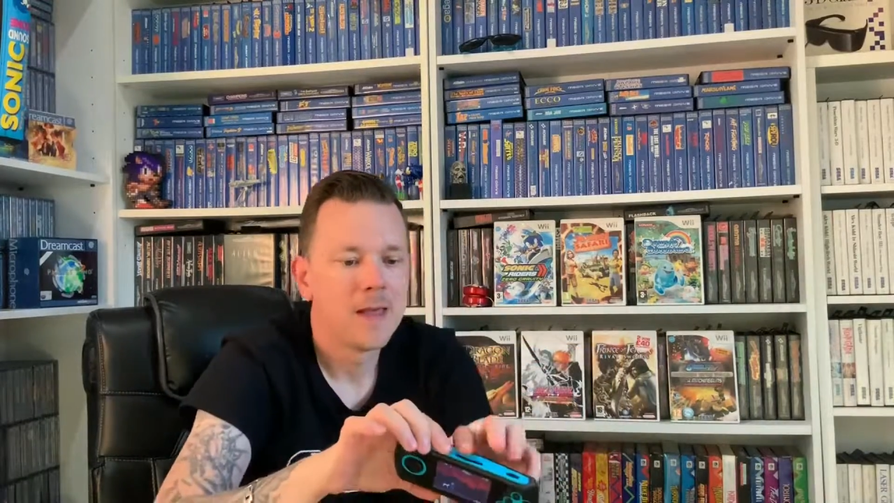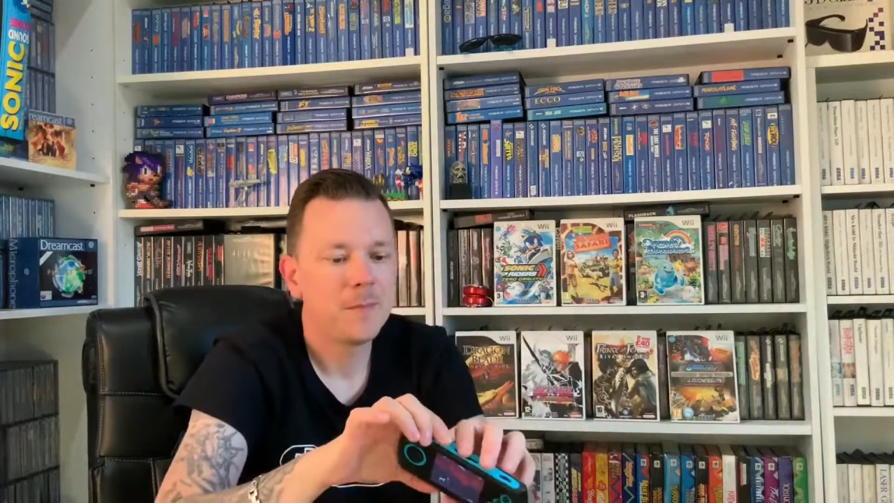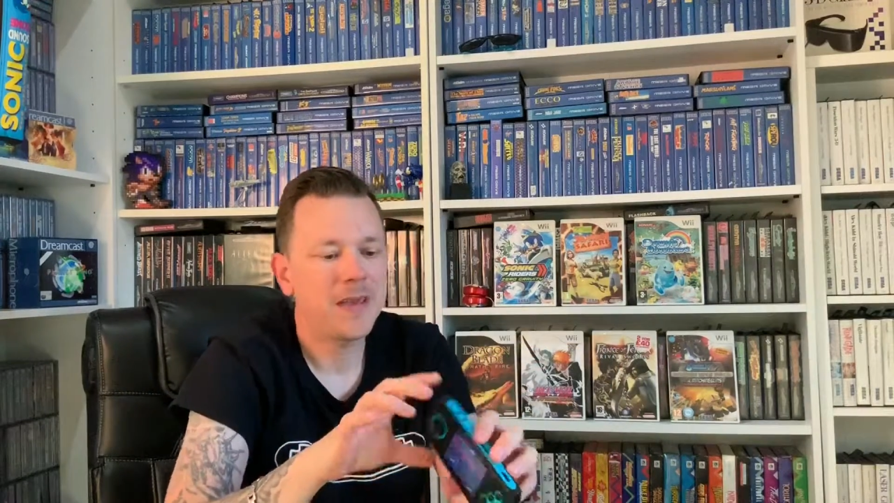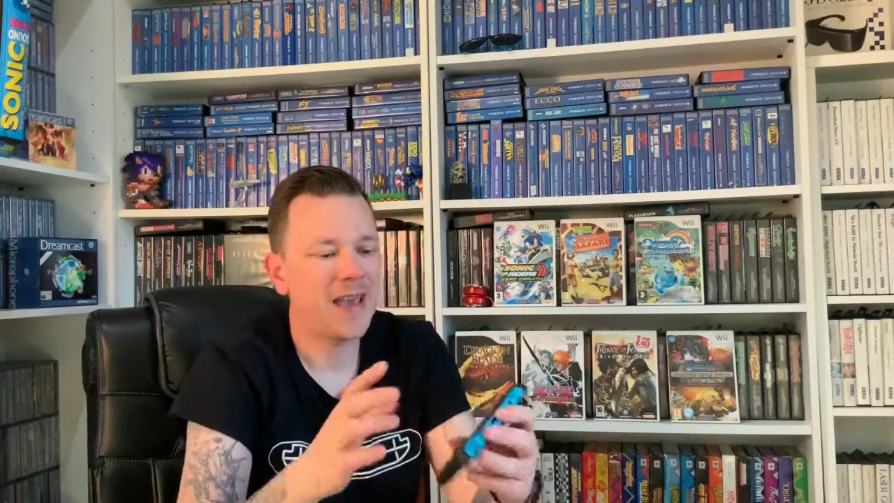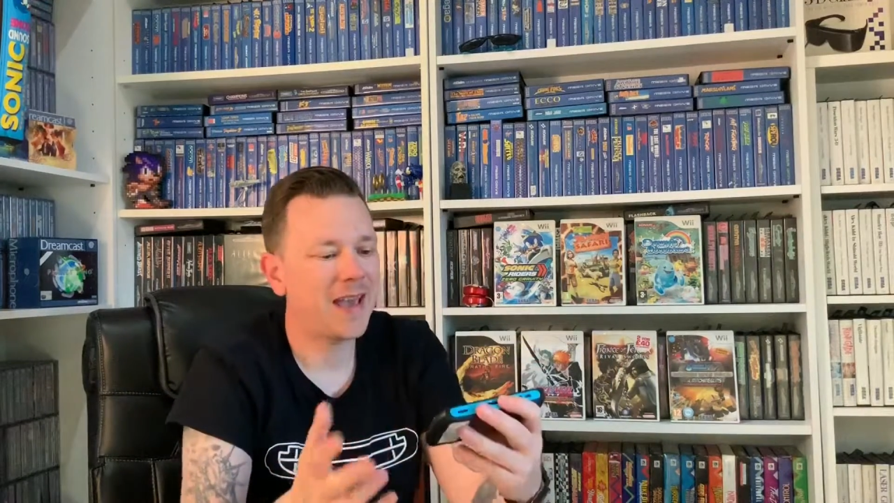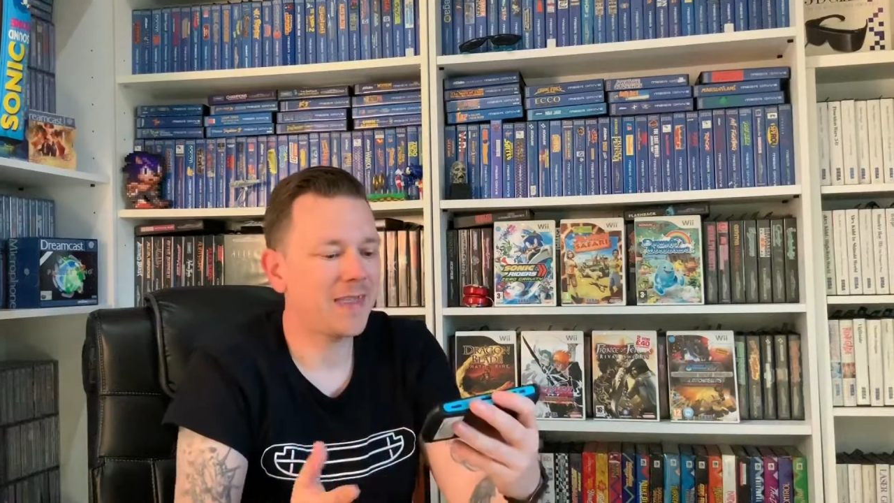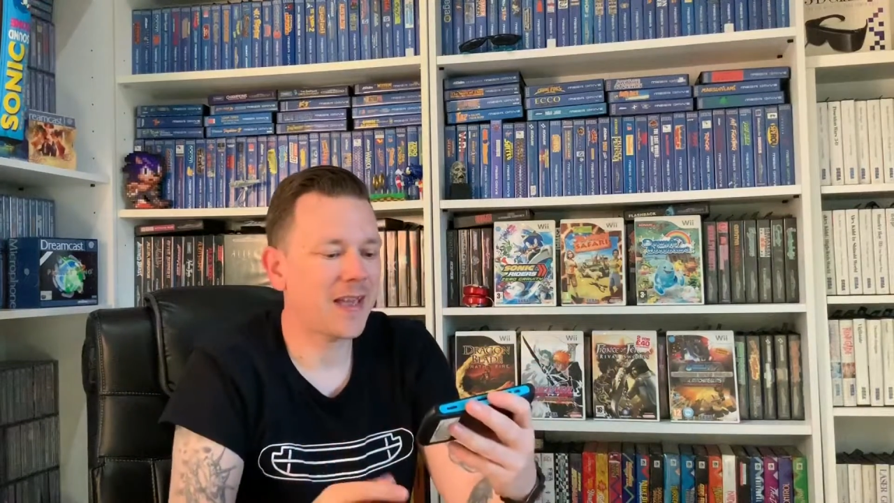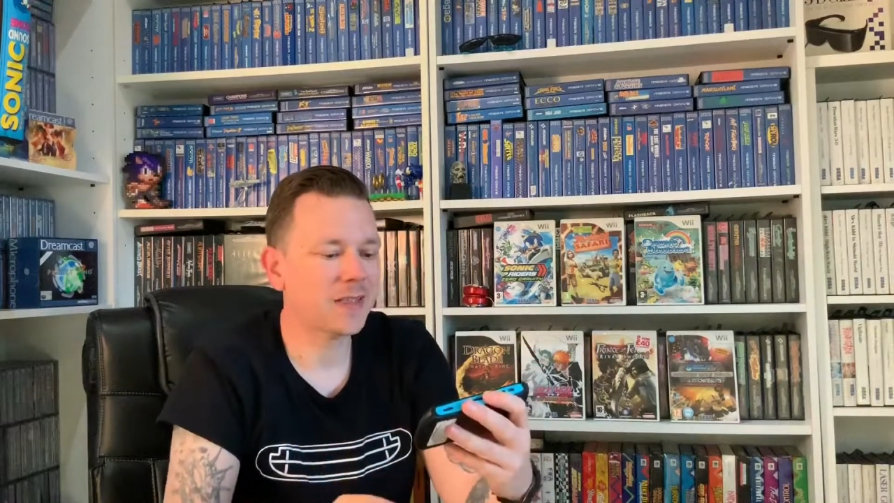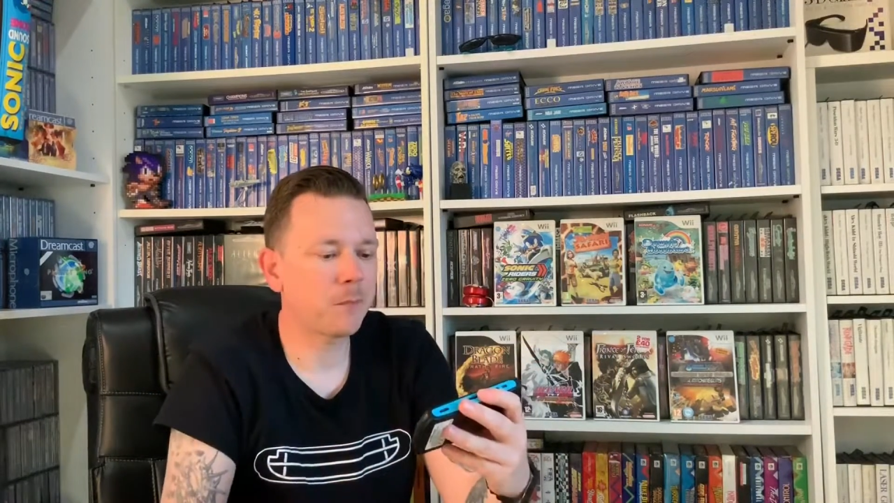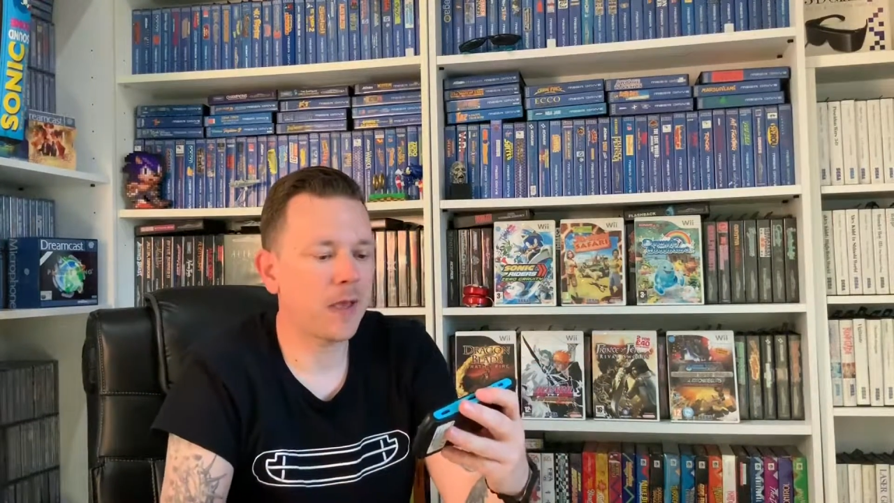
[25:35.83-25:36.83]
but yeah,
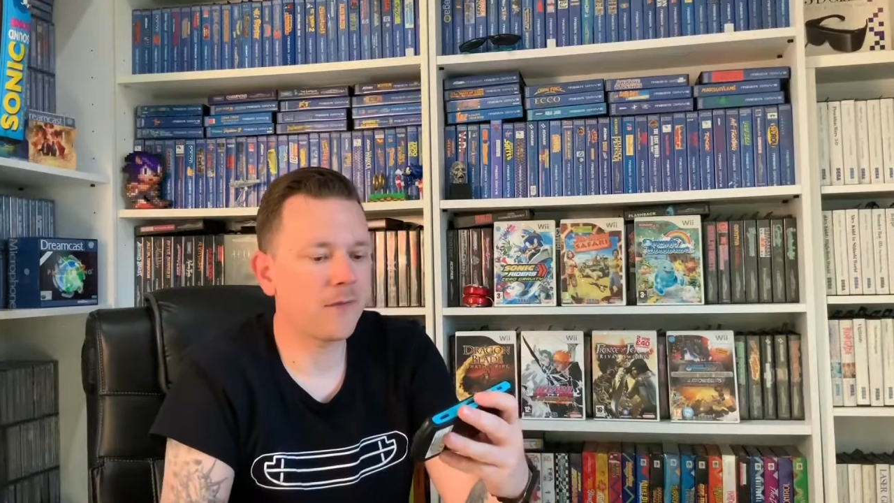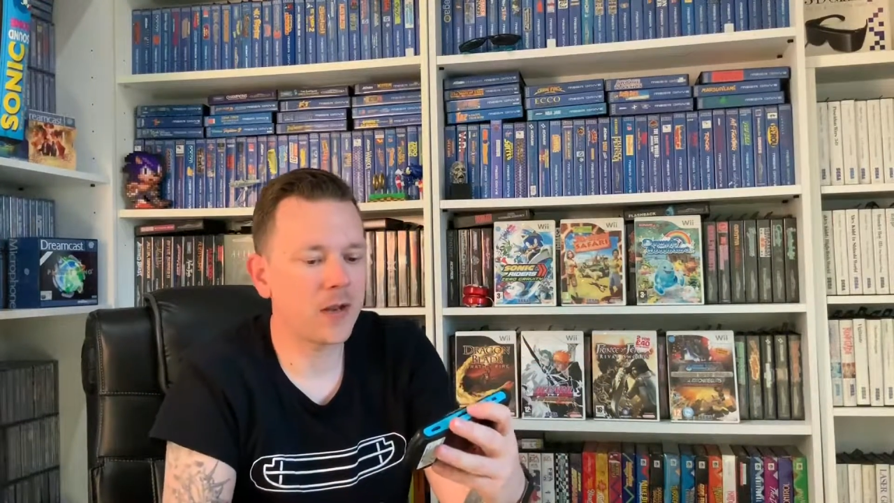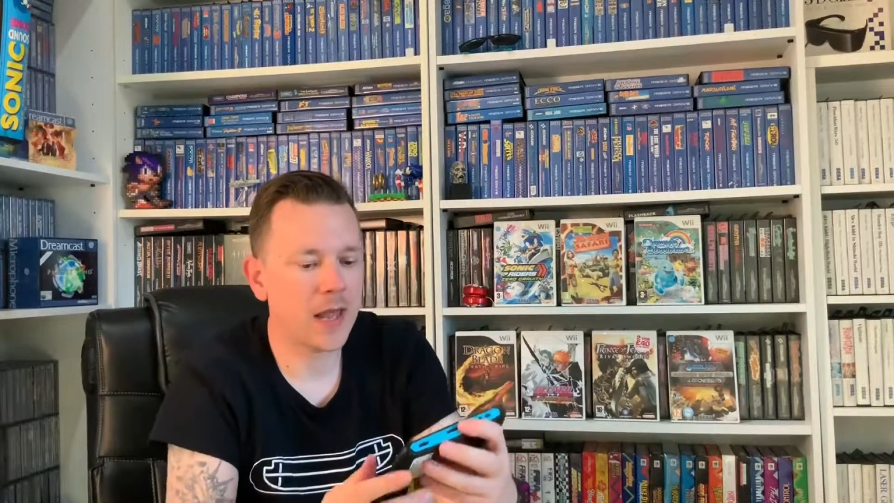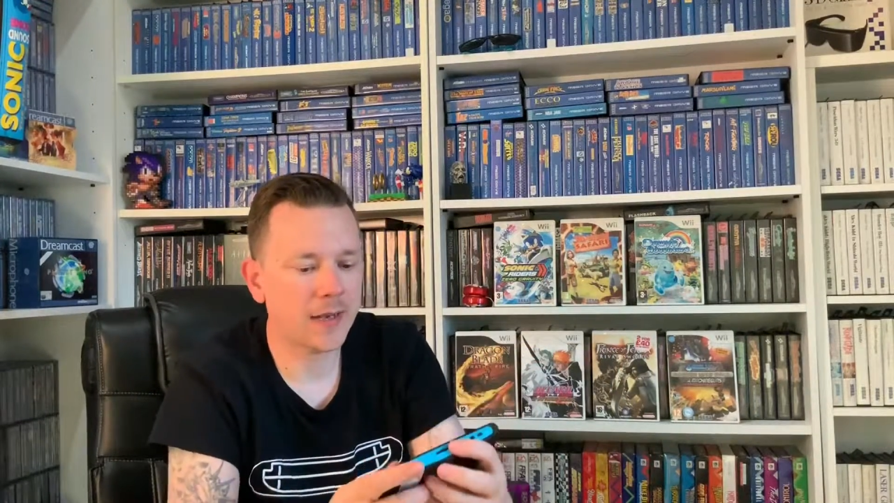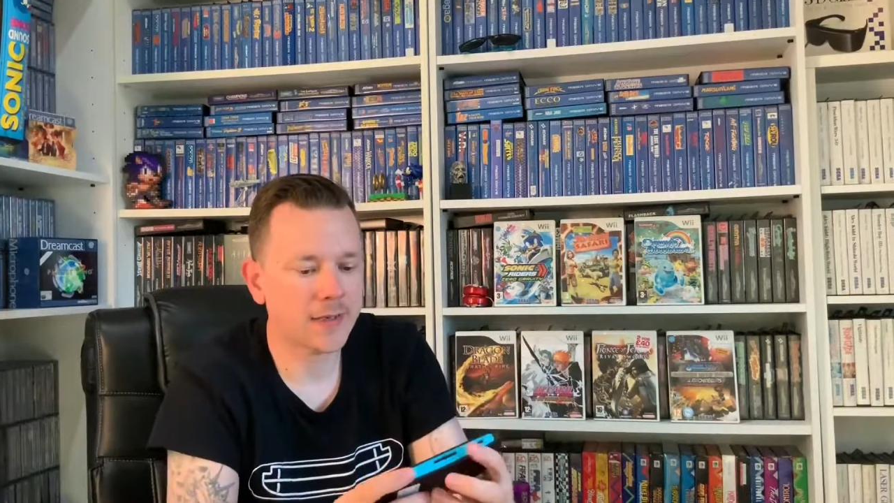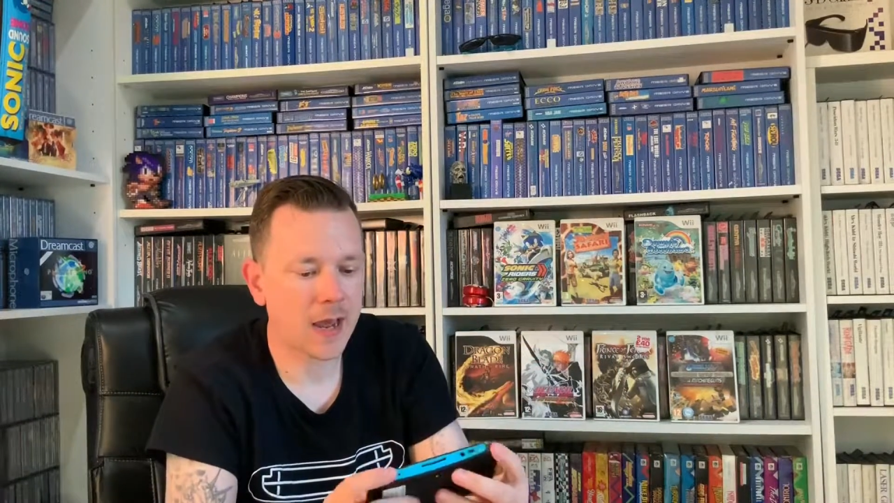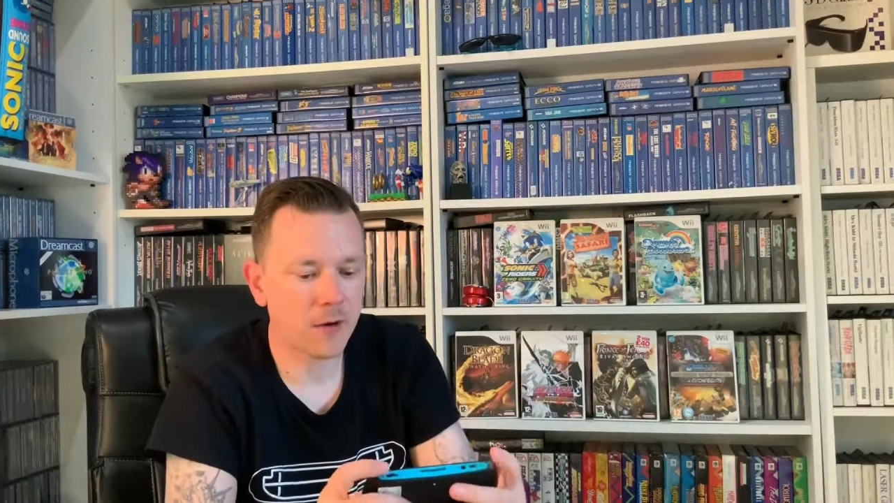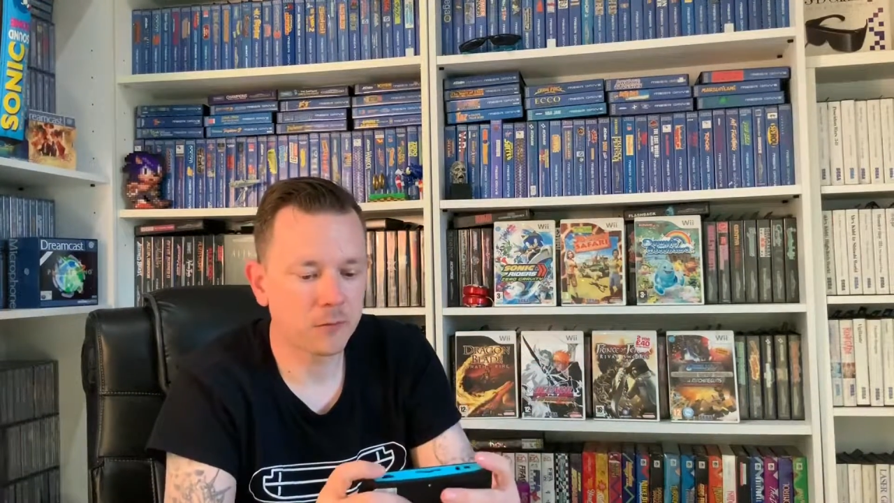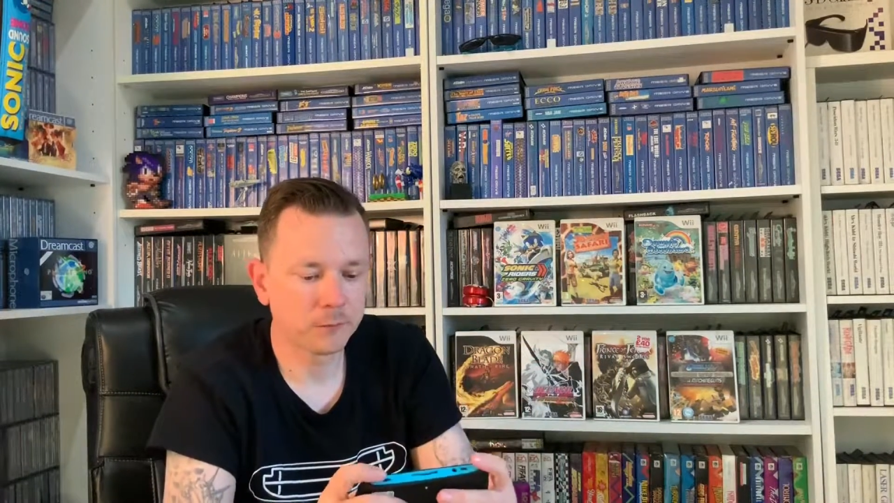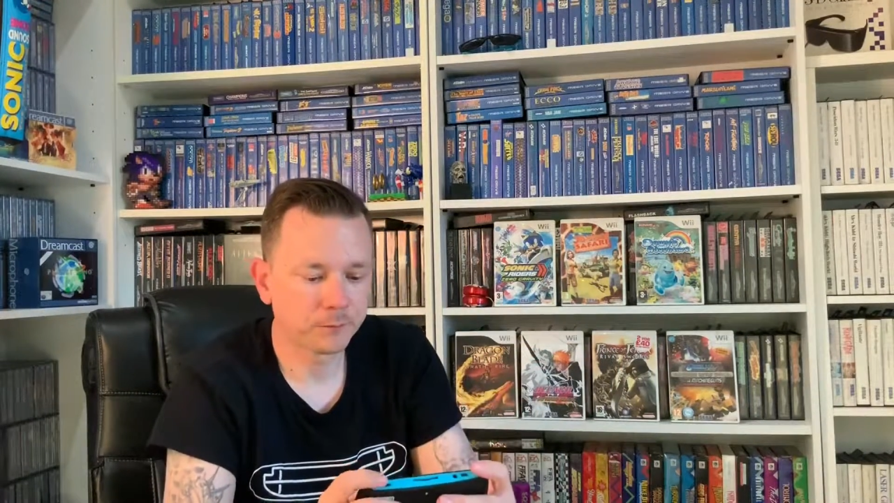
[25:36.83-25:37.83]
that's a bit of a letdown.